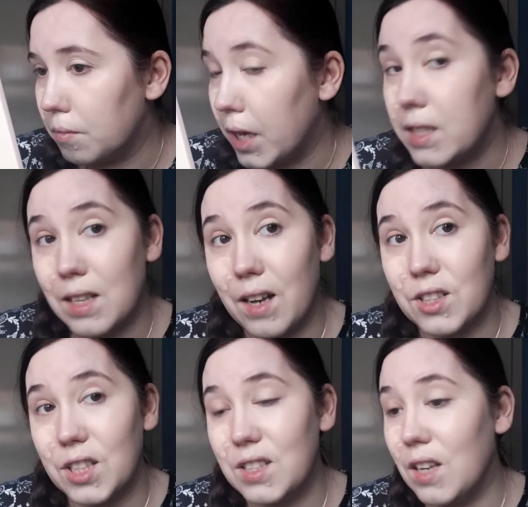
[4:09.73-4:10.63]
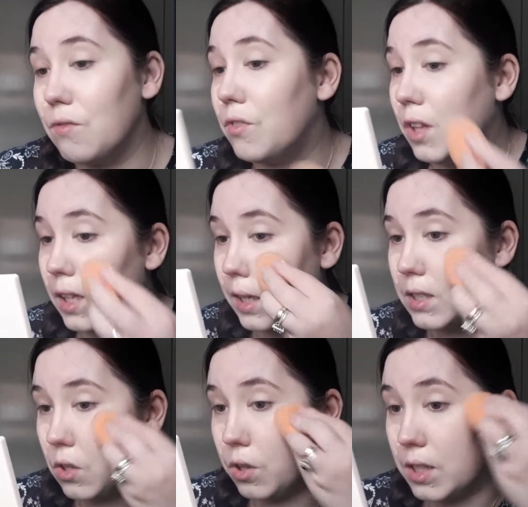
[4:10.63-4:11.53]
It's actually sitting really
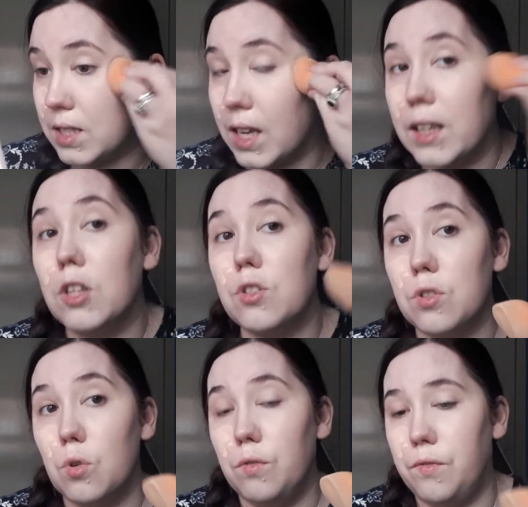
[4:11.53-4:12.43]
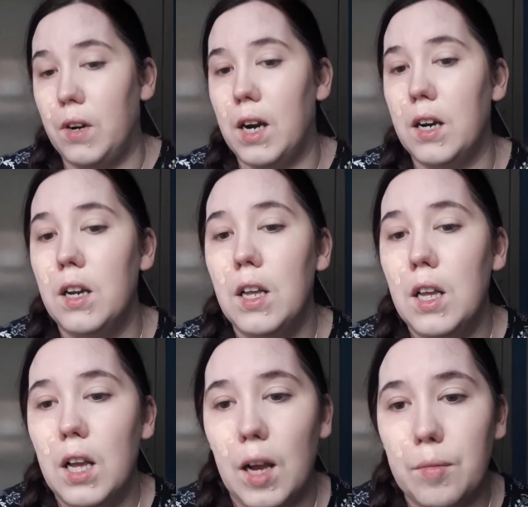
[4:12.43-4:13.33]
nice on the skin so far.
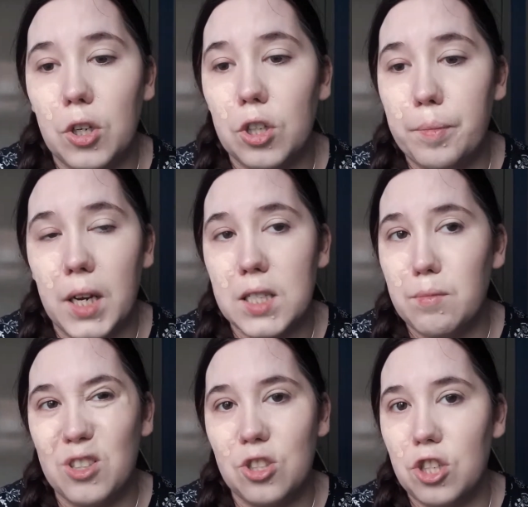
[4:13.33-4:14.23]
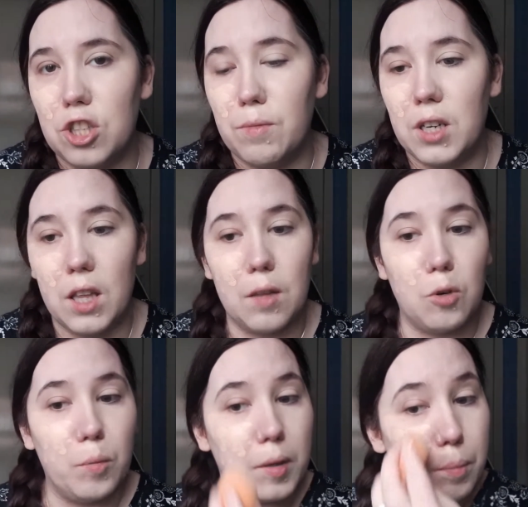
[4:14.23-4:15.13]
I'm not going to pass much judgment at the
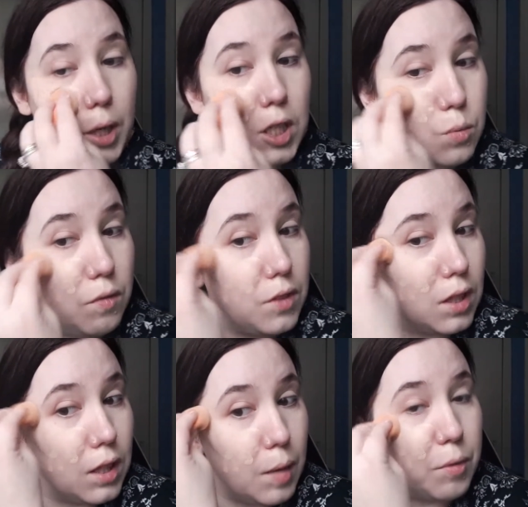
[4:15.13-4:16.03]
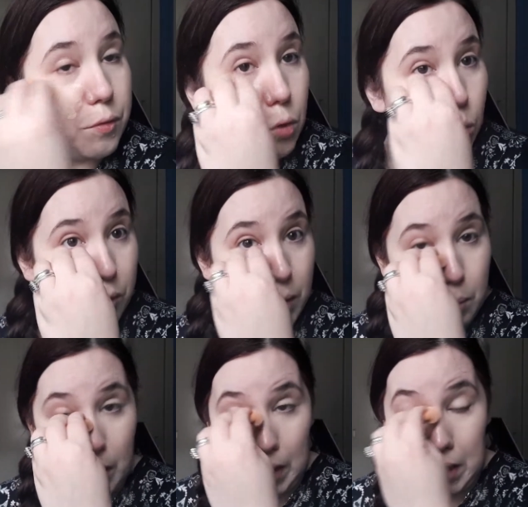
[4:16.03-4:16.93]
moment because we've done that before. We've been
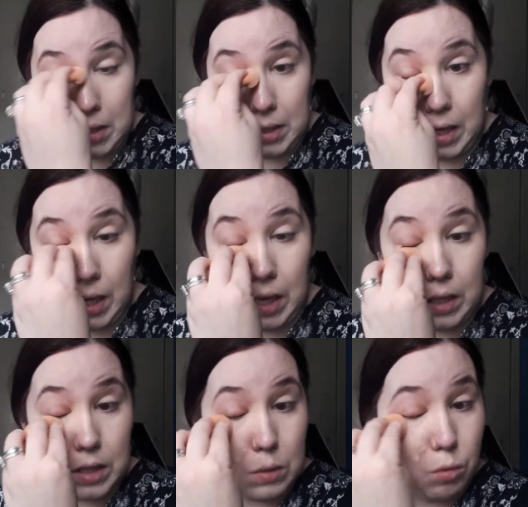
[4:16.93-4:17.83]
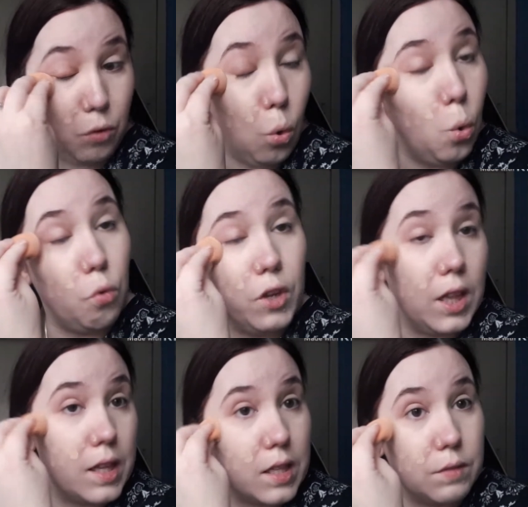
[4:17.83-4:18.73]
a bit hasty and we're, oh,
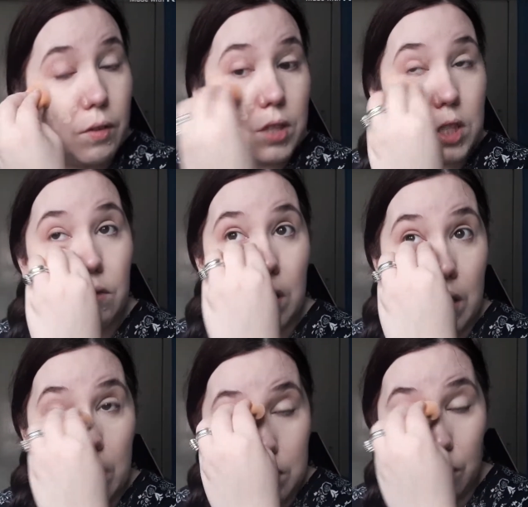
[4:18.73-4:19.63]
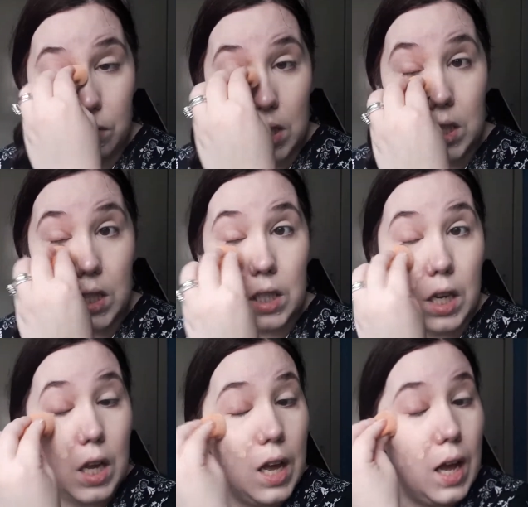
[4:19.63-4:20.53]
really like this foundation, really like this foundation.